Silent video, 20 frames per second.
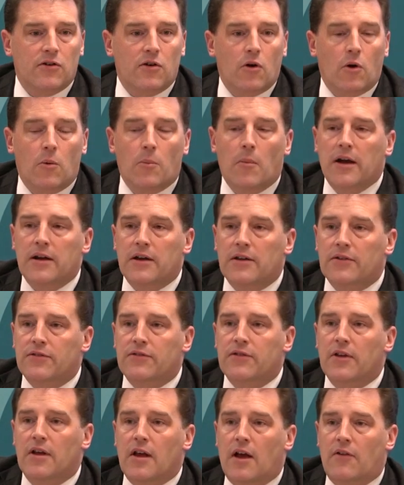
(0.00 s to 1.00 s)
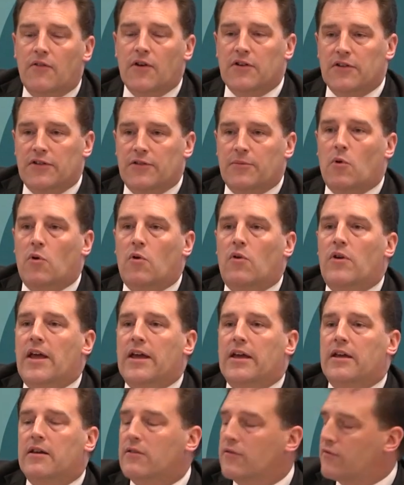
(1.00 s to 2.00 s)
or minus, a very small
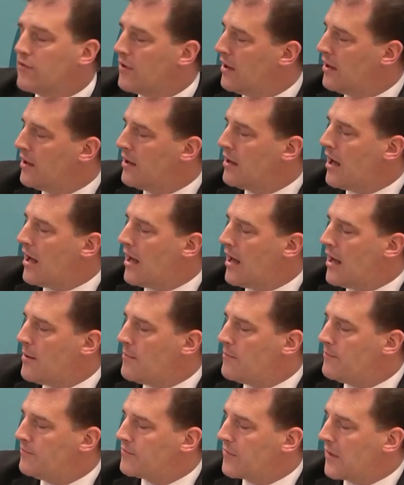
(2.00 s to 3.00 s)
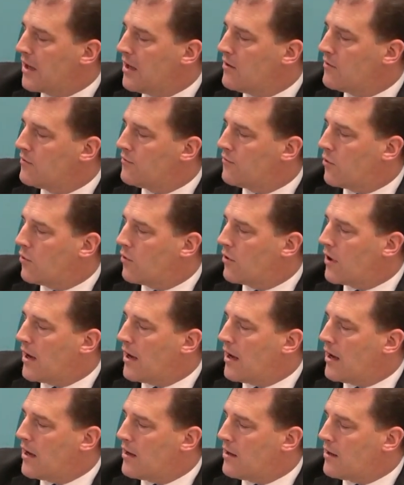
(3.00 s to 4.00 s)
negative for
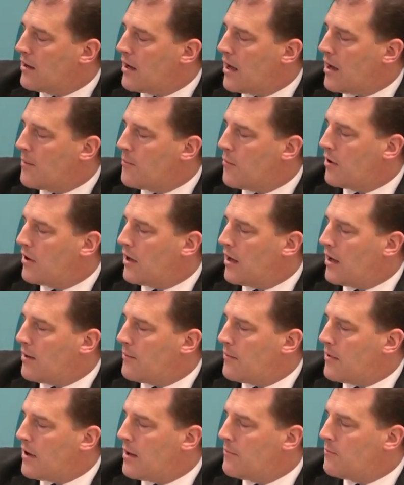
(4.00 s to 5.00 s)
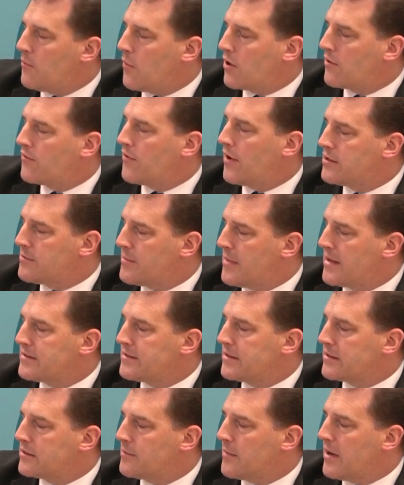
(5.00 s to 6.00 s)
modified
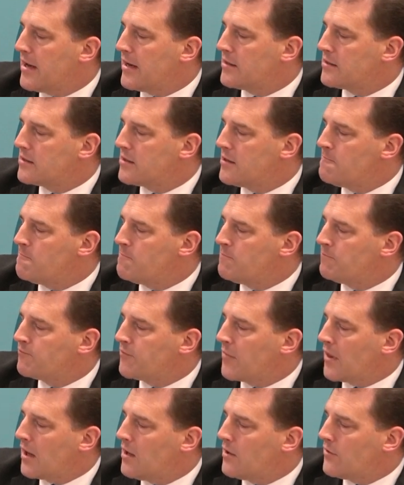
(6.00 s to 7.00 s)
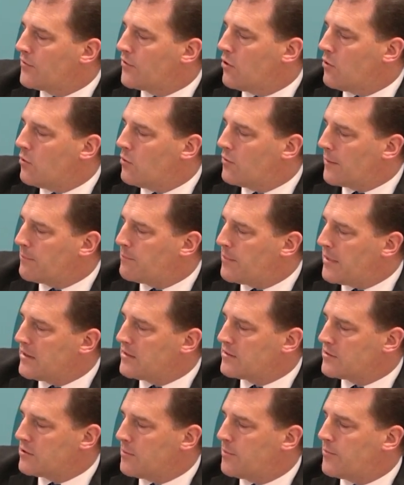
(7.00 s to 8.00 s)
domestic demand. So that
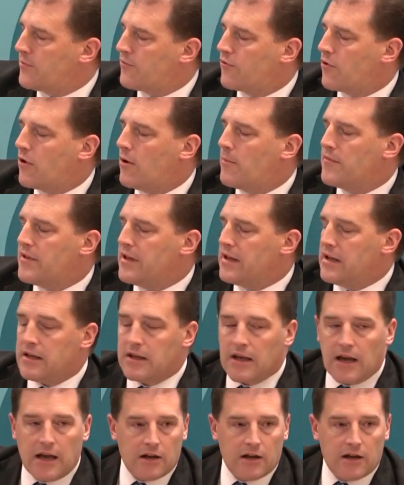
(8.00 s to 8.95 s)
builds up from the